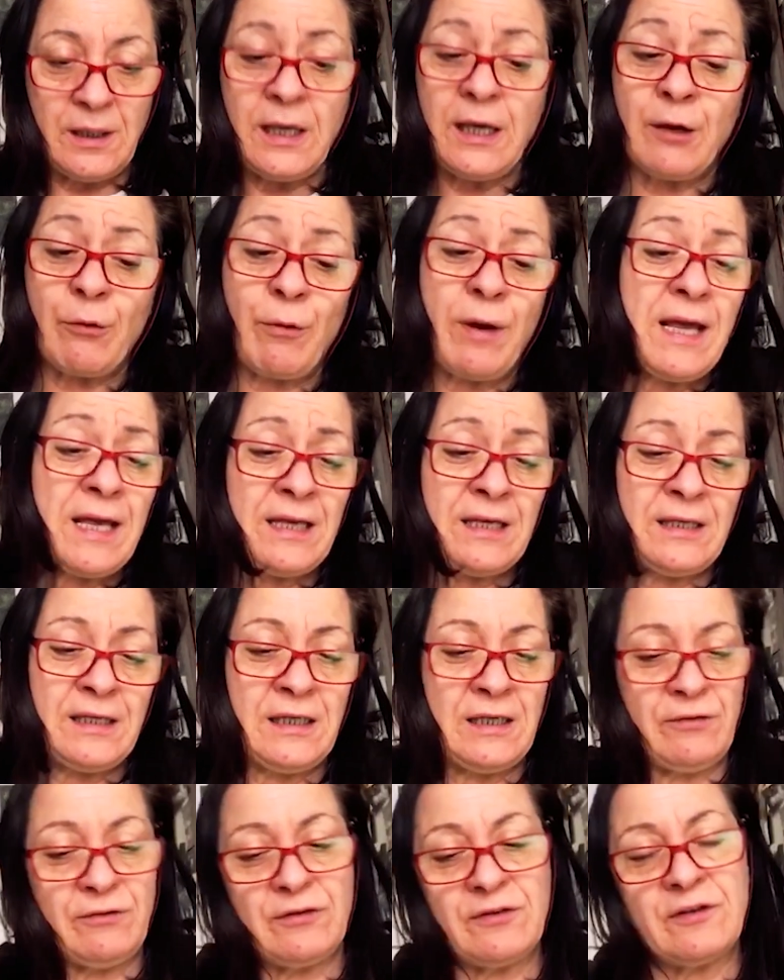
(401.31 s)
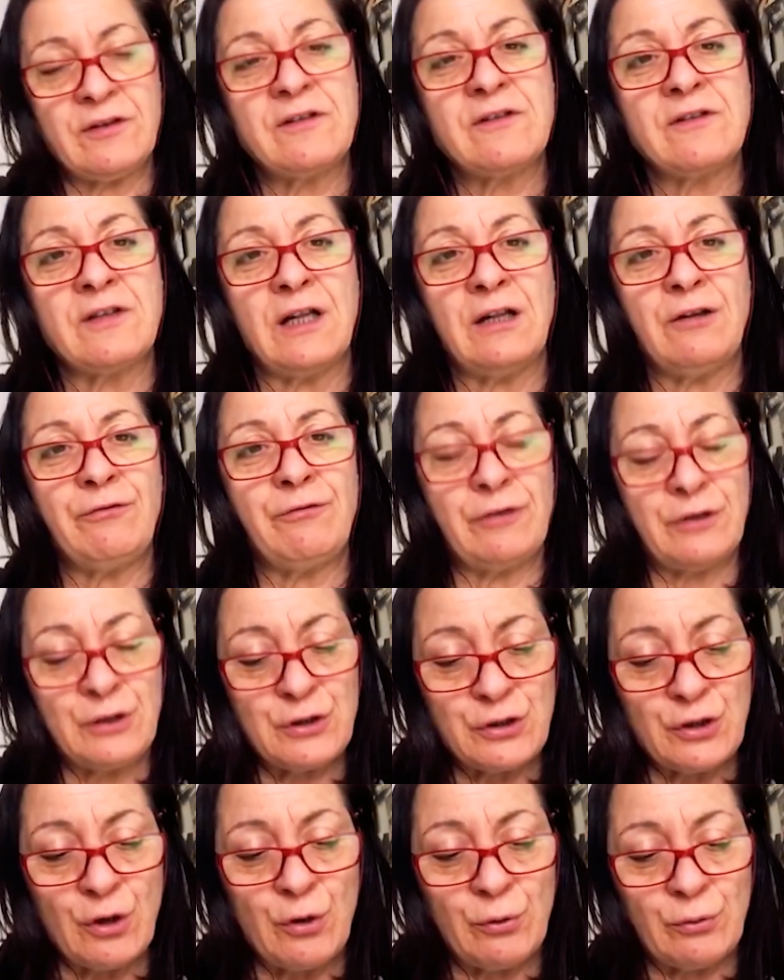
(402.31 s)
A ray gives itself a
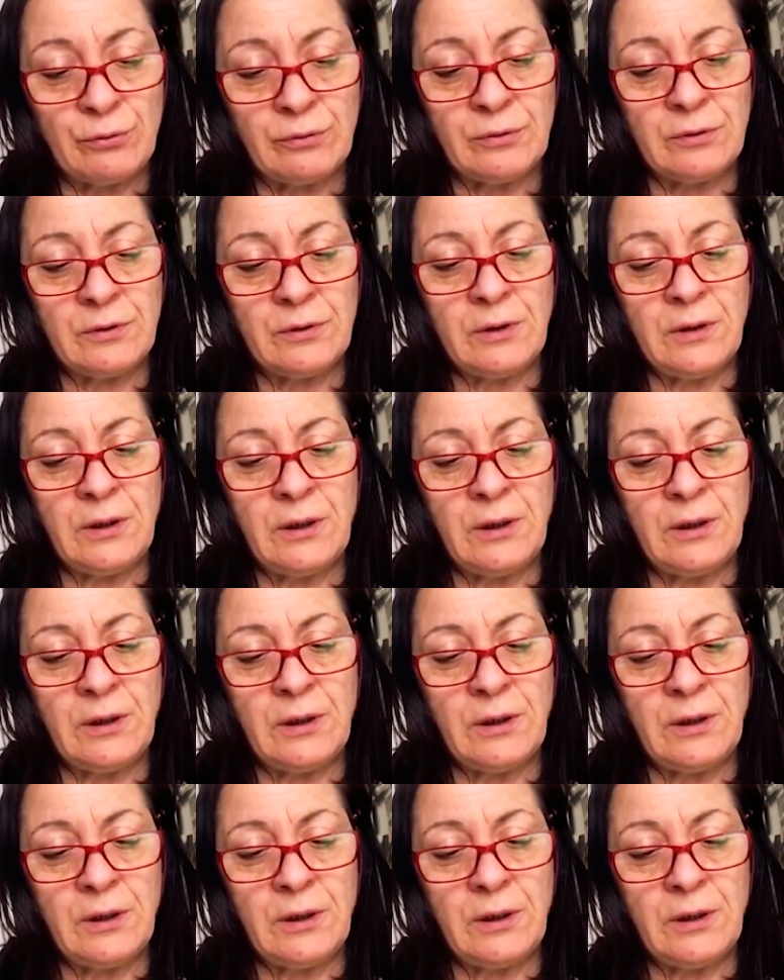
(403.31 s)
dawn